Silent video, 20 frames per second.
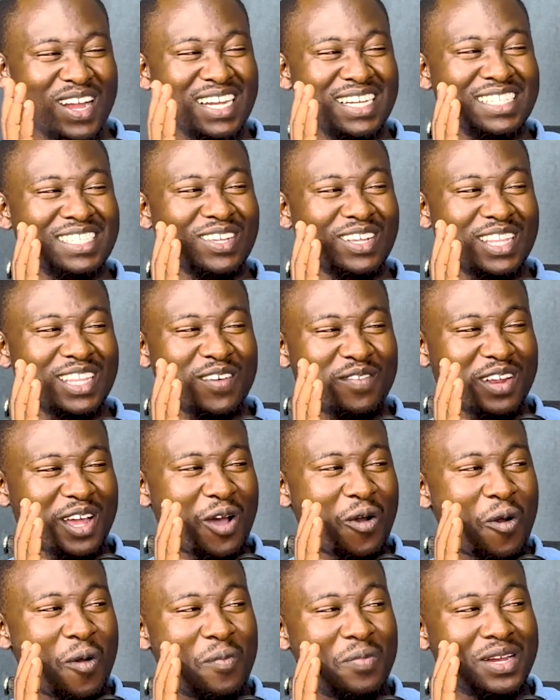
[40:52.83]
when South
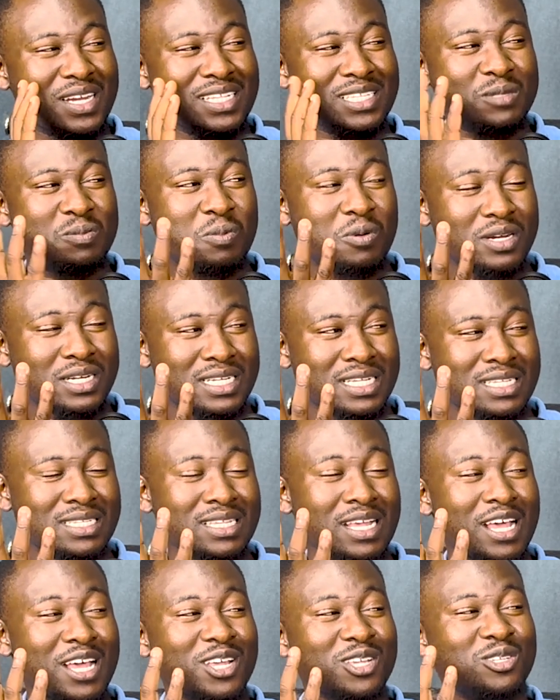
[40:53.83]
Africa opened its
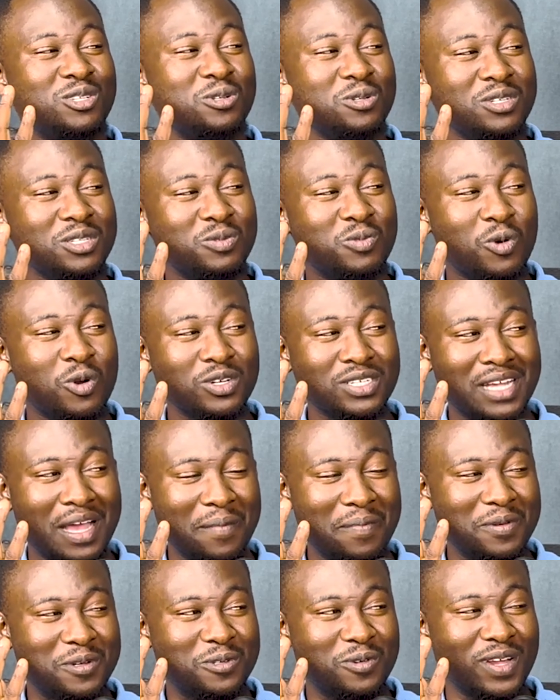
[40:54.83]
borders during the
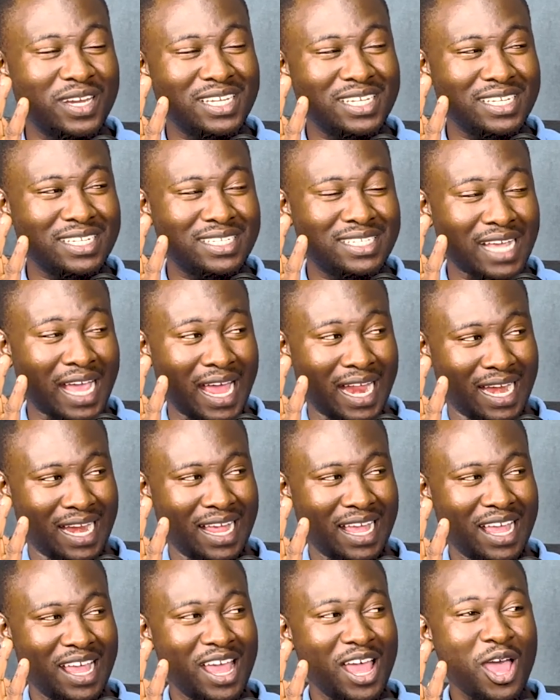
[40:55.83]
World Cup in
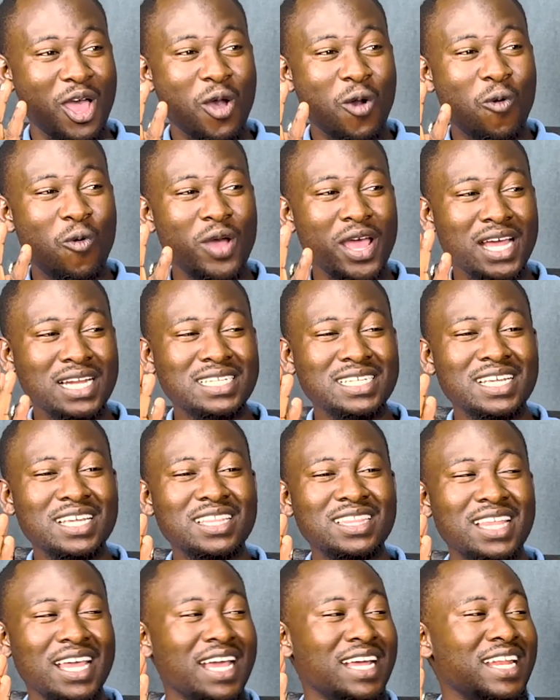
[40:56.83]
2010, uh, we had
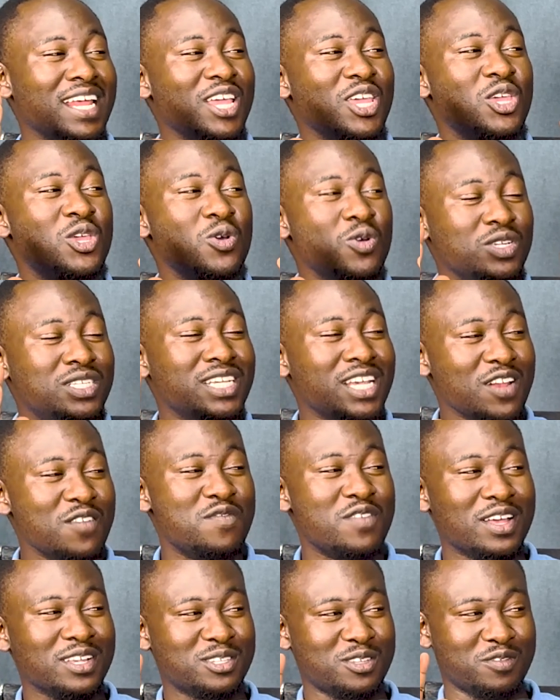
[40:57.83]
a, they had a huge
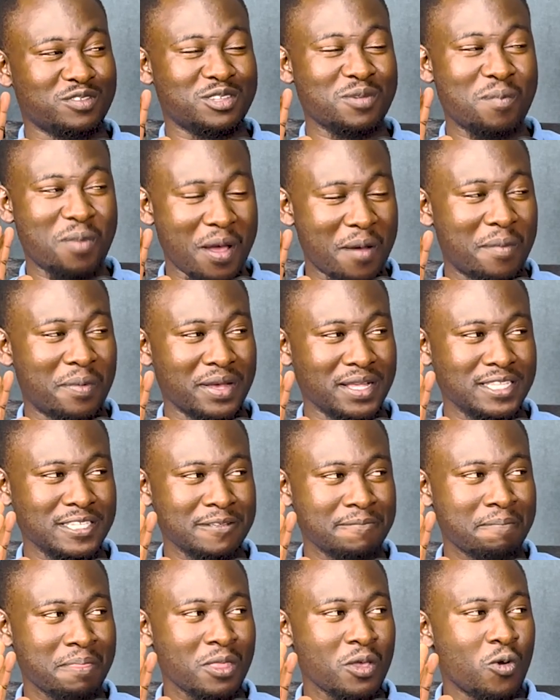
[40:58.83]
influx of
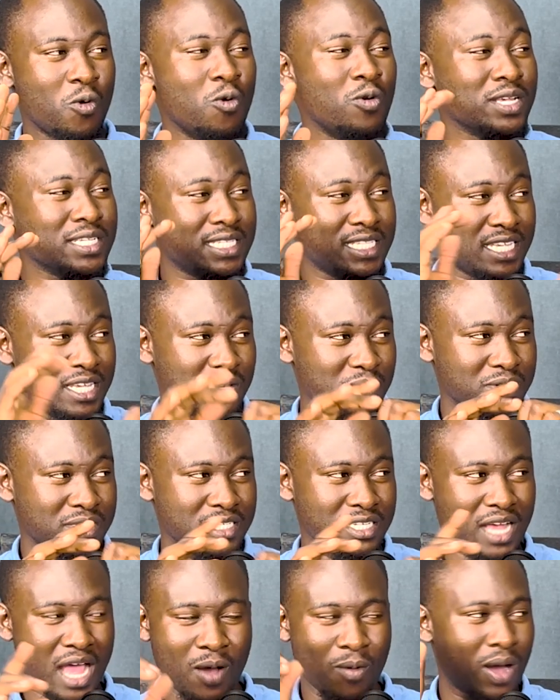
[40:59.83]
Zimbabweans who were
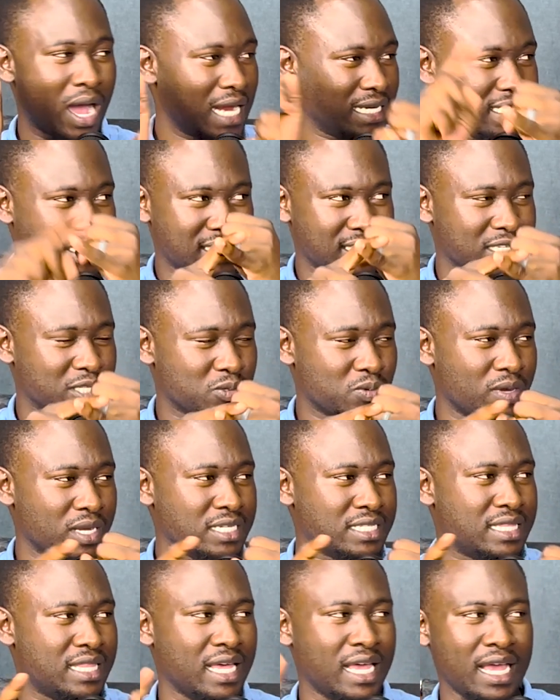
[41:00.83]
skilled. Our artisans
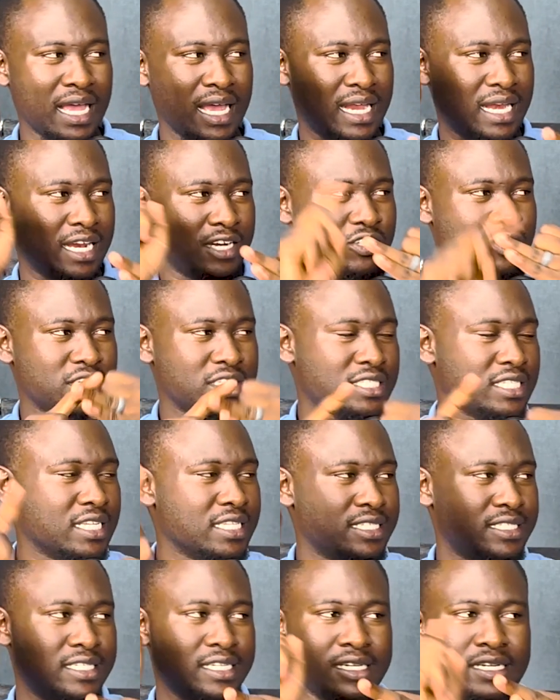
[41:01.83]
went there,
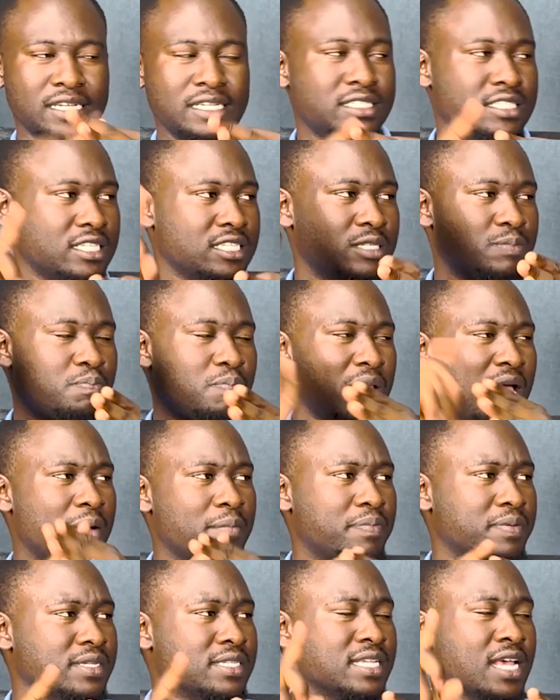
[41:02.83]
electricians, technicians,
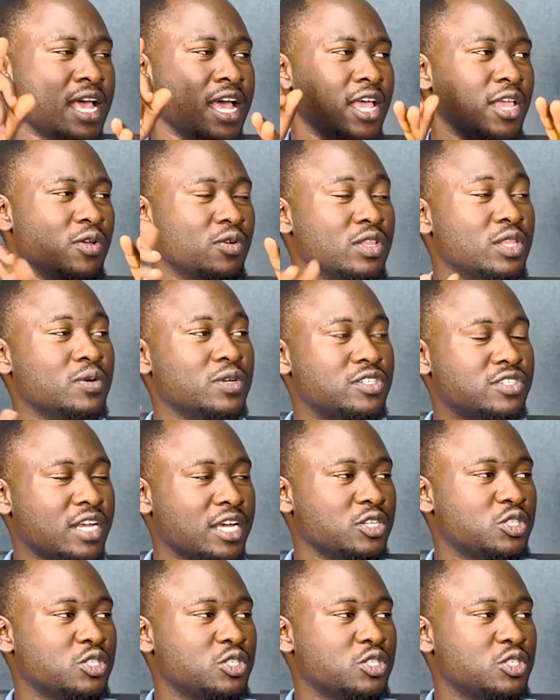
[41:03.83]
plumbers. You know, they were